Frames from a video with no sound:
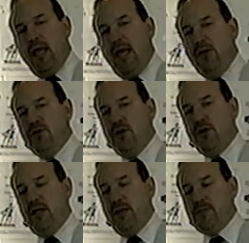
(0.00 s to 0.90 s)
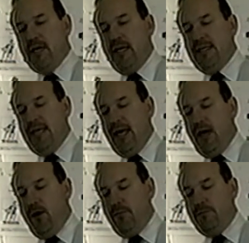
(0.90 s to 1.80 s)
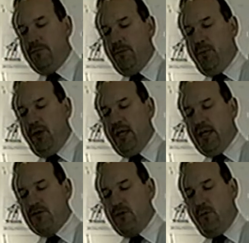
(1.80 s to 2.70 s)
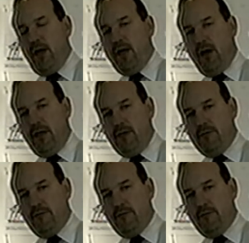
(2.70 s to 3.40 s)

and you turn it upside down, putting extra weight on it,